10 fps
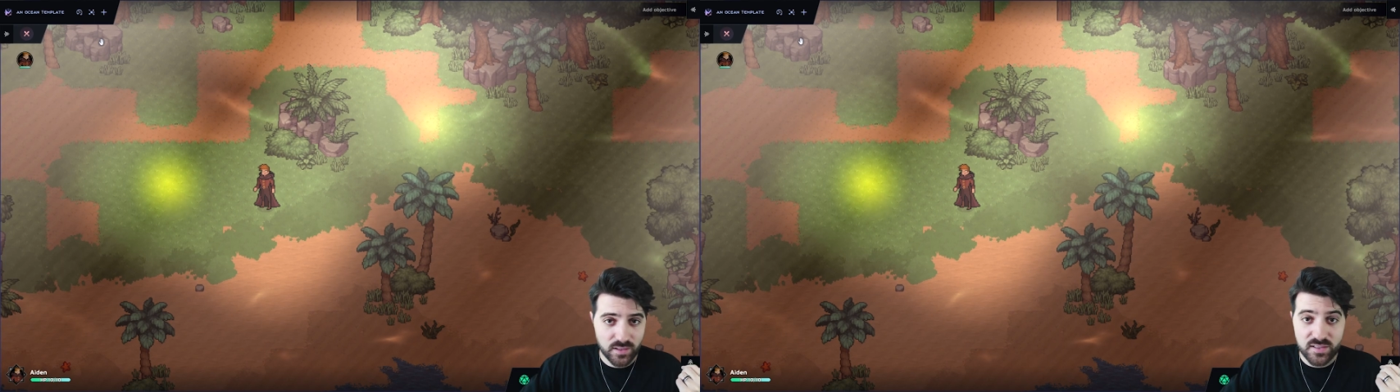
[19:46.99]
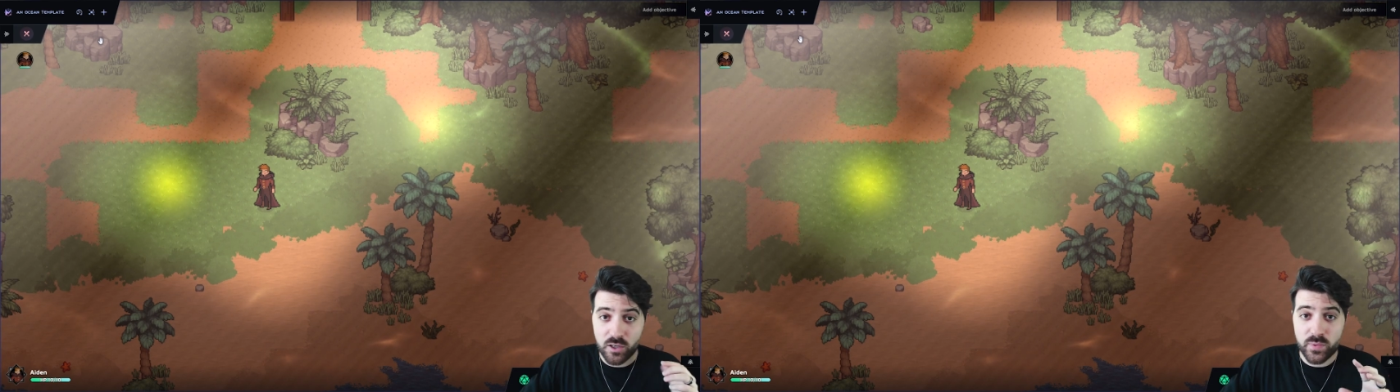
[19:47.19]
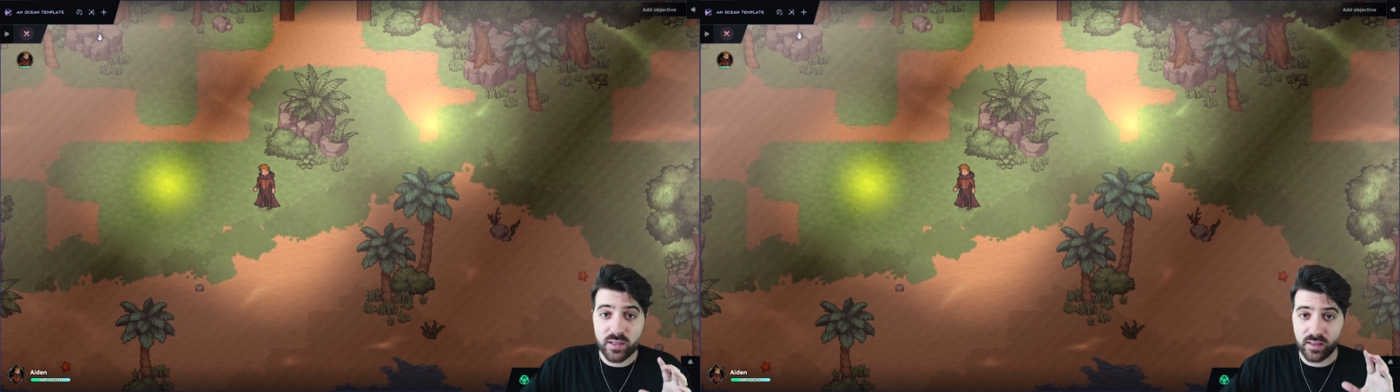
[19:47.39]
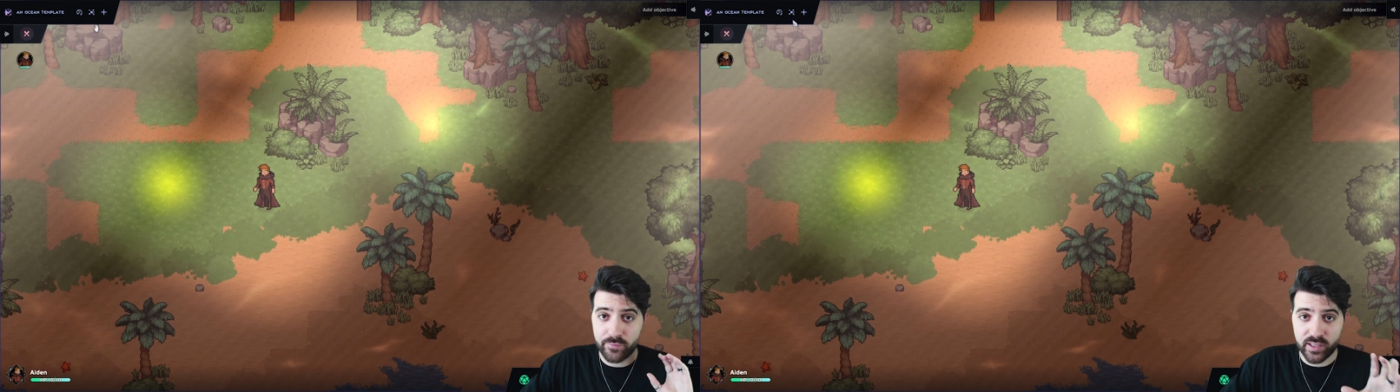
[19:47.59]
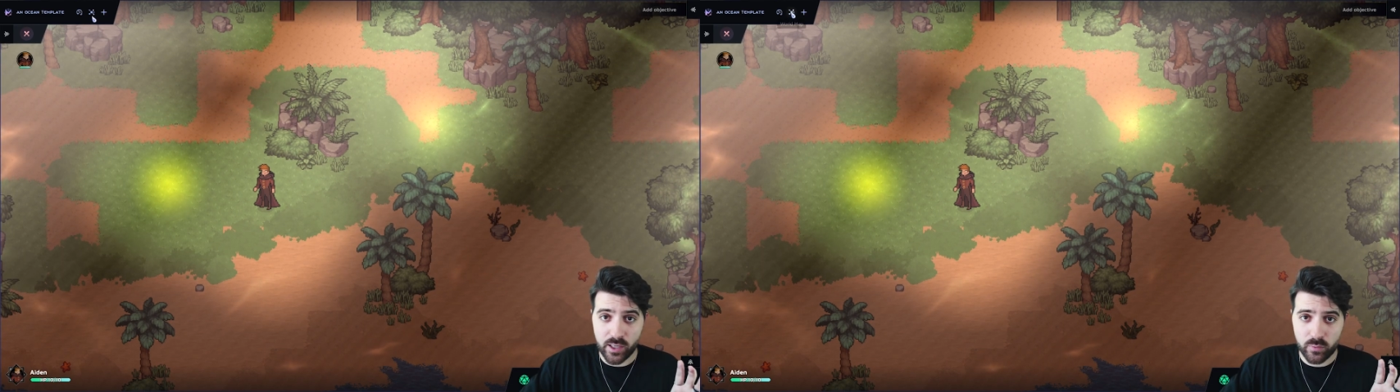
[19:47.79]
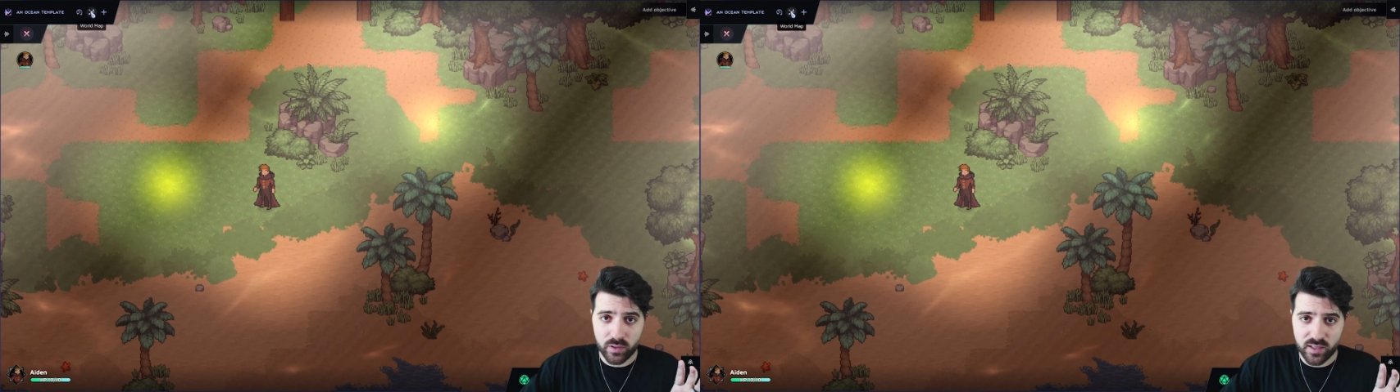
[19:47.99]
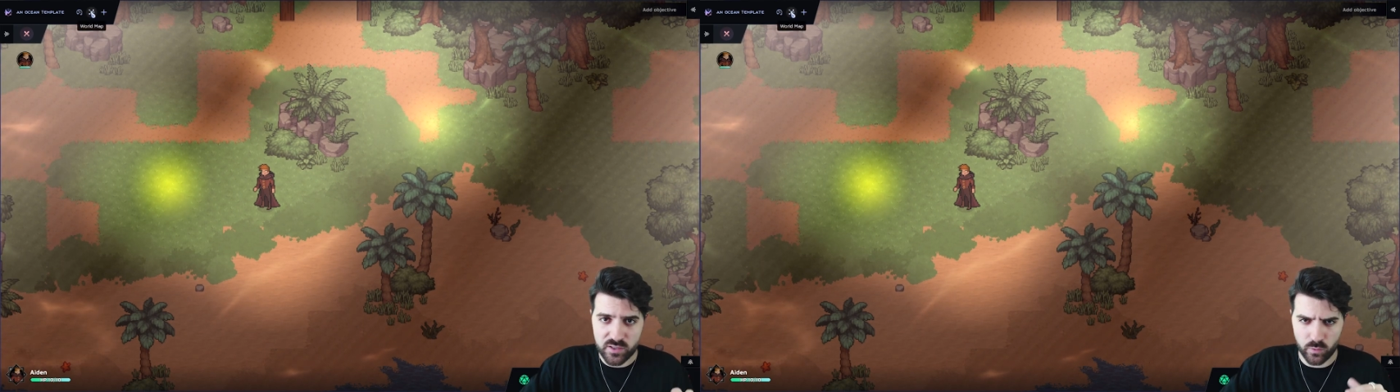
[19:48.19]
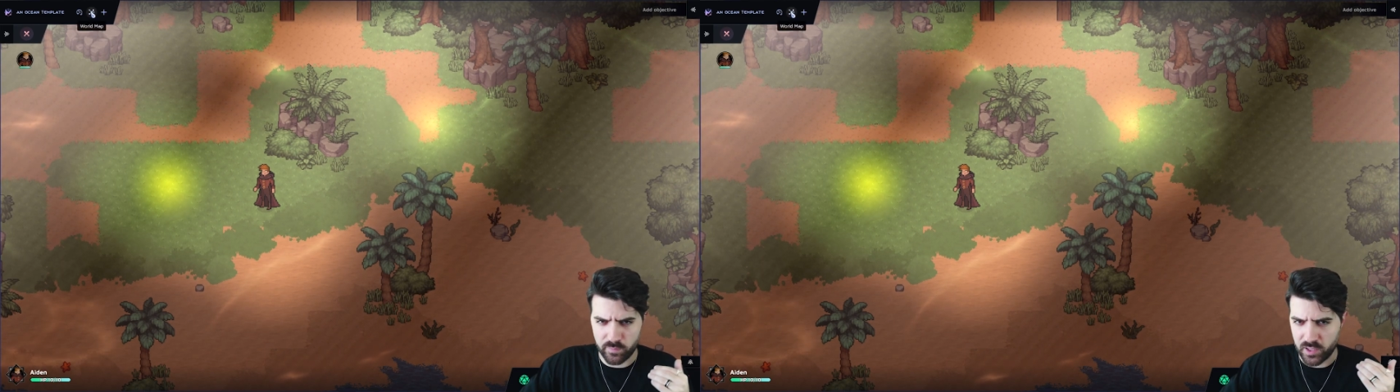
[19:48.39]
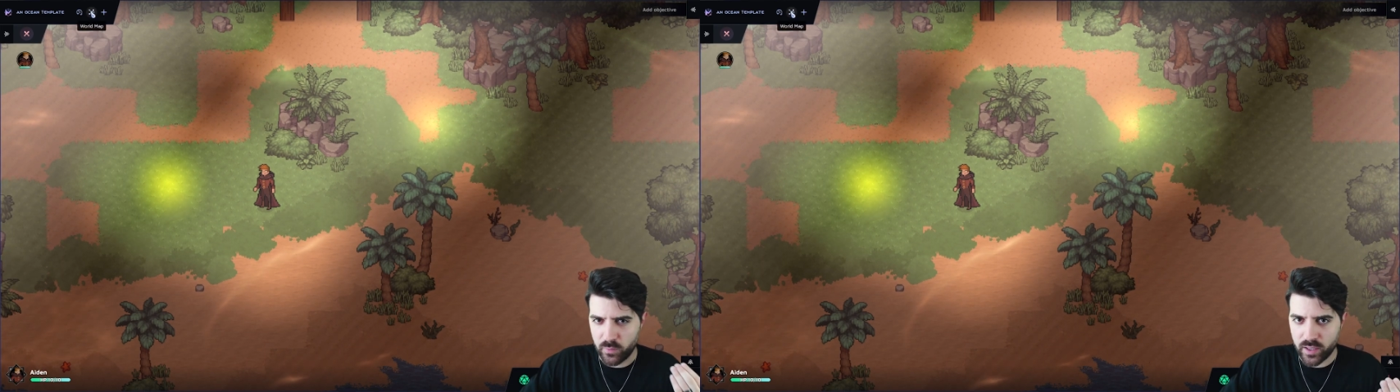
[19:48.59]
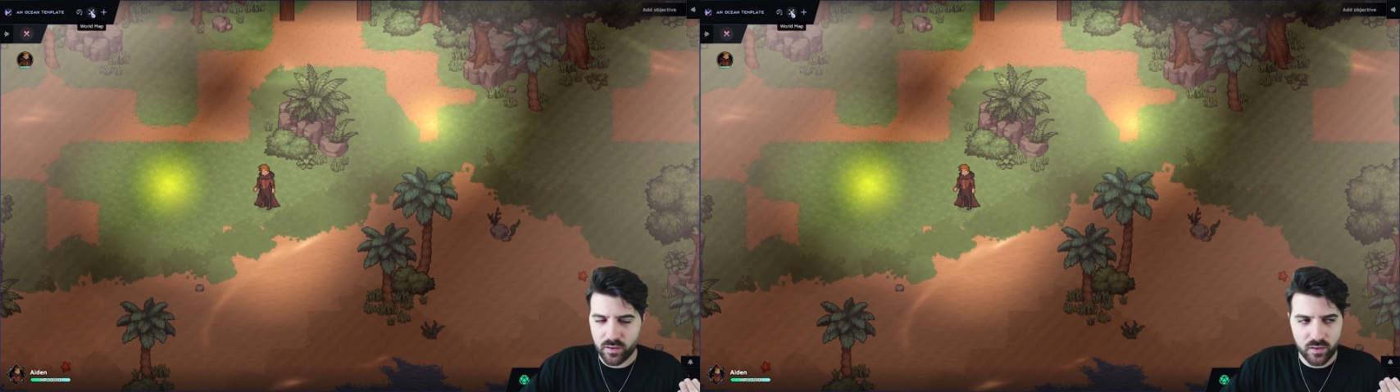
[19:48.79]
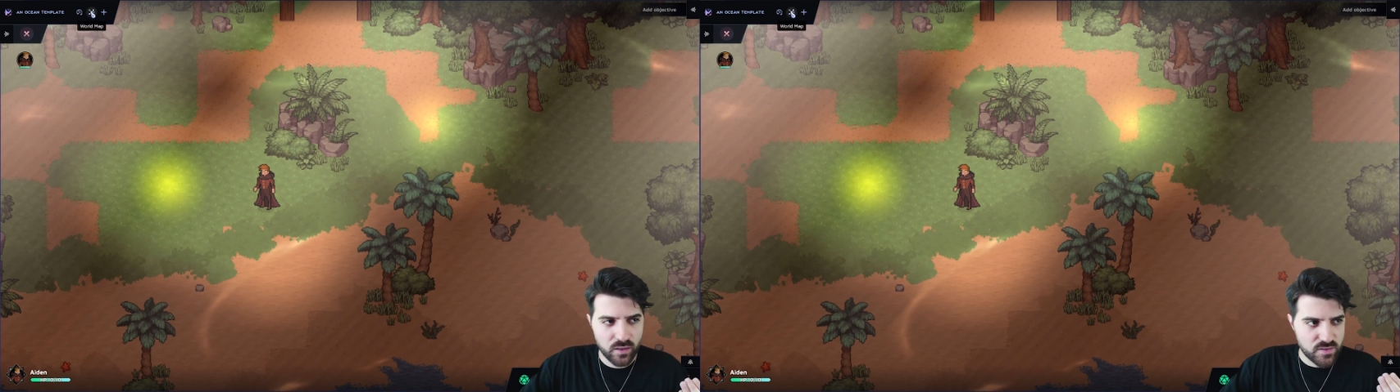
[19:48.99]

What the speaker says: Let's start with the level network because it will be quicker.